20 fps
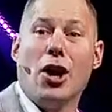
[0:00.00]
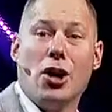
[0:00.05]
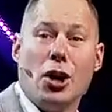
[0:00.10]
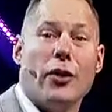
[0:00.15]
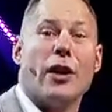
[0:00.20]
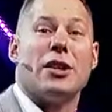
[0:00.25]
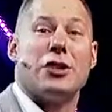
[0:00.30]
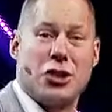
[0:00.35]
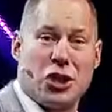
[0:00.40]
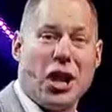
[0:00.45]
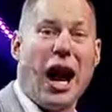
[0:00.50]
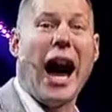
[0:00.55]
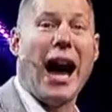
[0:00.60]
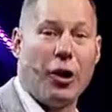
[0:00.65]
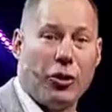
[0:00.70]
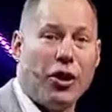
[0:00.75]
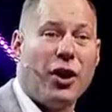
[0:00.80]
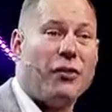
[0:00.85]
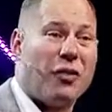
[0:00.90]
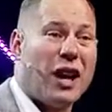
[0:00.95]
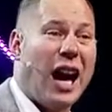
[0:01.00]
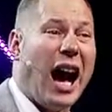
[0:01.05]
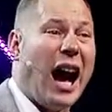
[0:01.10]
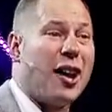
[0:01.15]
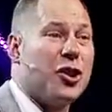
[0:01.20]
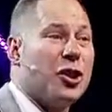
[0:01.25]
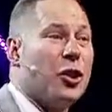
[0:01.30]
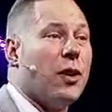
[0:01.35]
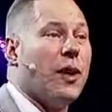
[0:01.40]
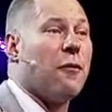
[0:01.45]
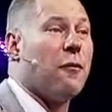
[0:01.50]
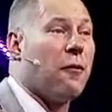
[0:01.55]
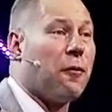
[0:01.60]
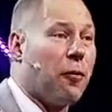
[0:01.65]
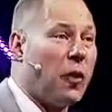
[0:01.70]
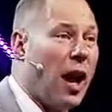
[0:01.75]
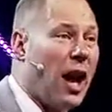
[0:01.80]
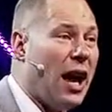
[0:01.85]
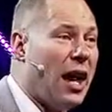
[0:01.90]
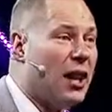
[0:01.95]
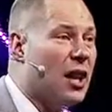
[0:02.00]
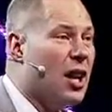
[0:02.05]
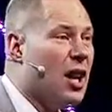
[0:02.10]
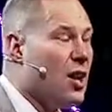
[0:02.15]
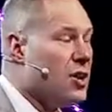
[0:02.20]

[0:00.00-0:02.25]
You're a child of God. You're a friend.